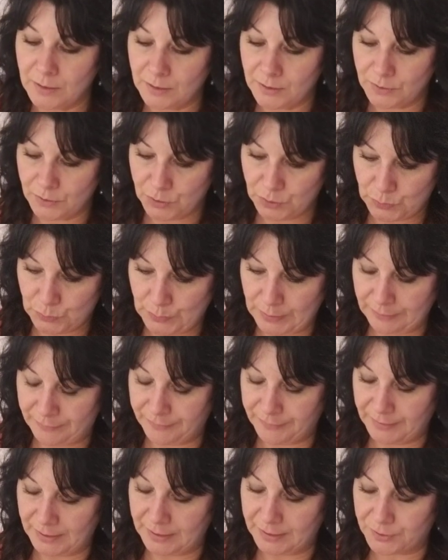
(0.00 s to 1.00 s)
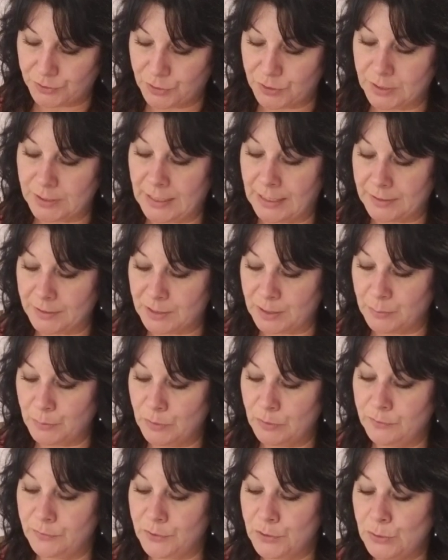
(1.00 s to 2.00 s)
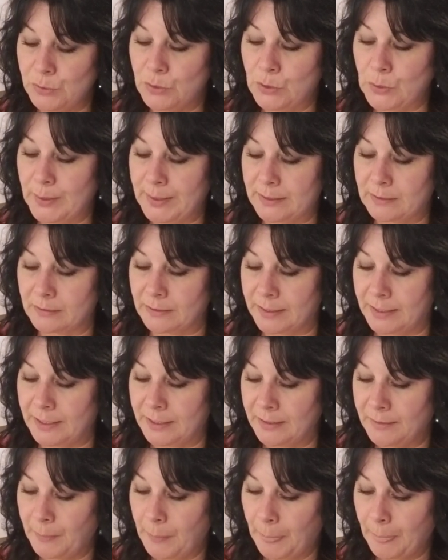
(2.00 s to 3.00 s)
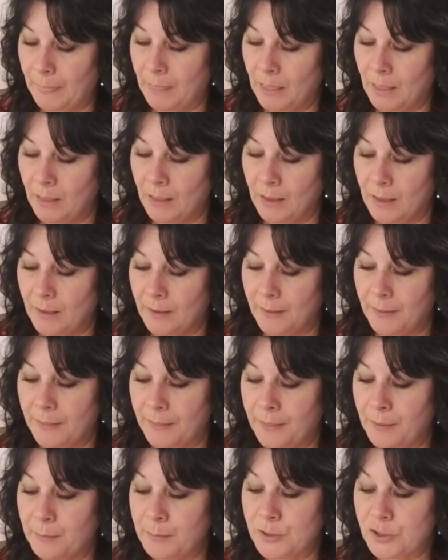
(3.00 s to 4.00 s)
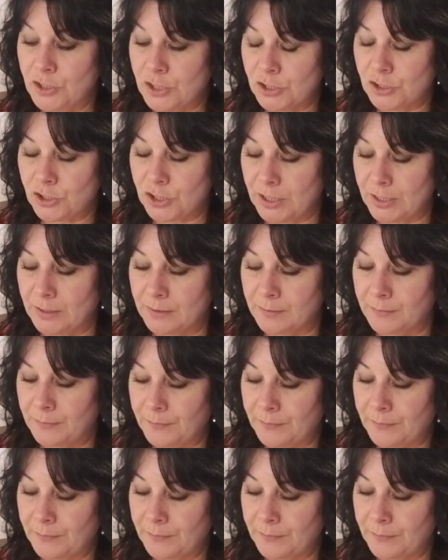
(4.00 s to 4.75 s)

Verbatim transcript: Swiftness, not to move too quickly. The Magician.